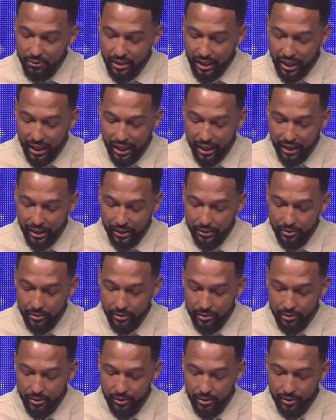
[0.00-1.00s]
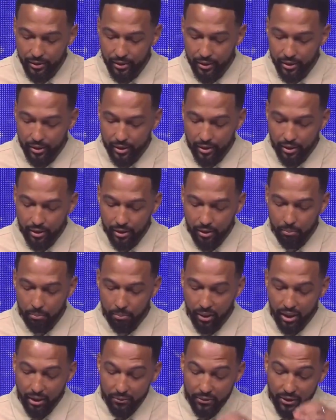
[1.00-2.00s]
God,
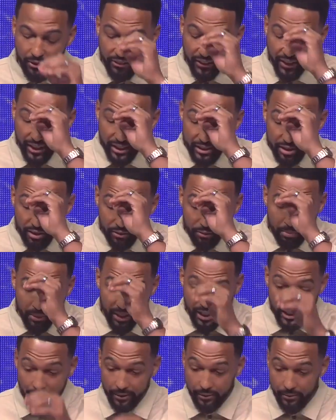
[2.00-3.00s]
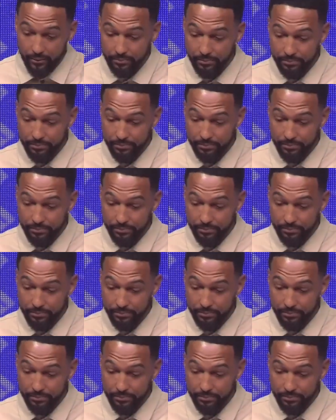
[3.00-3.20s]
but of the things of men."